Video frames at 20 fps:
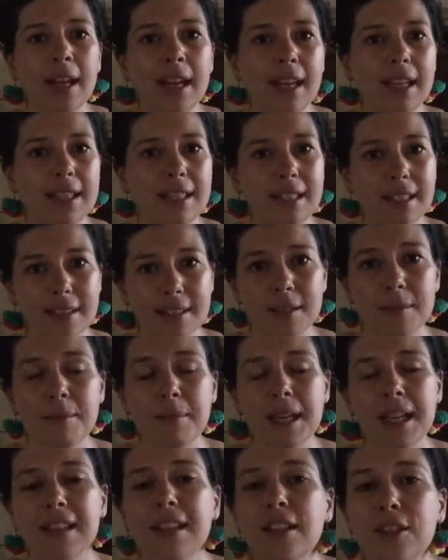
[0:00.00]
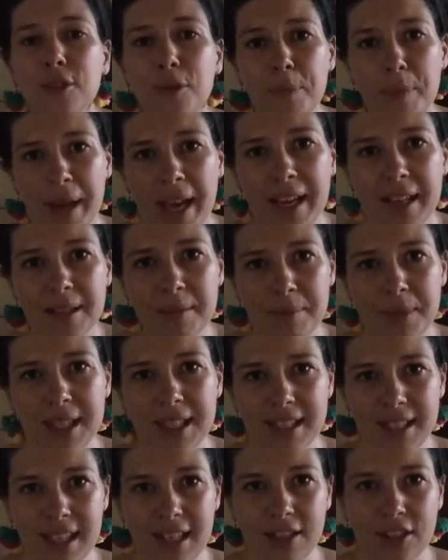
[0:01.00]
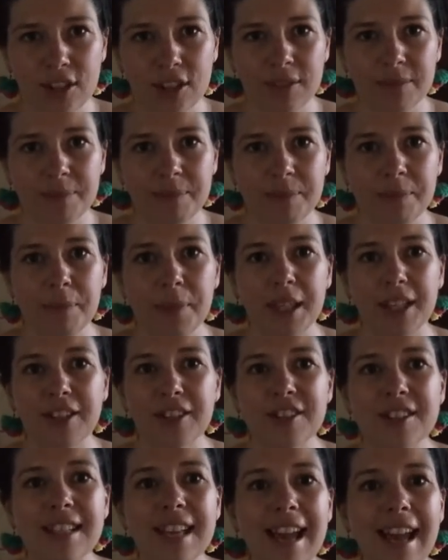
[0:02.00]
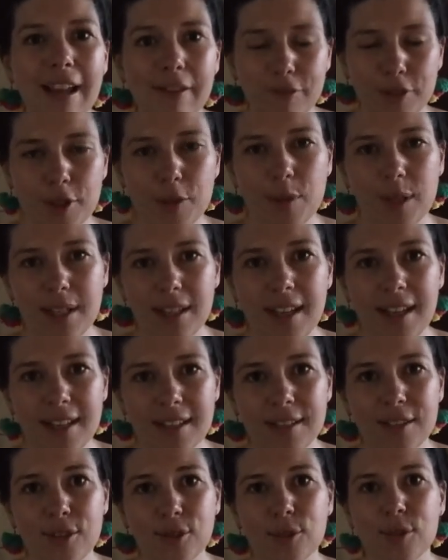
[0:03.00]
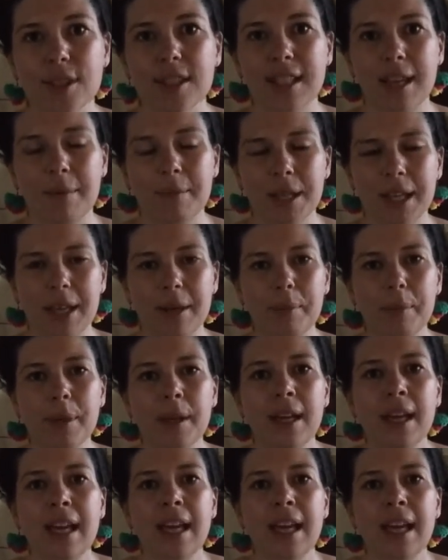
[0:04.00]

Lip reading: it doesn't mean that you're bad at meditation, because everyone has thoughts coming up.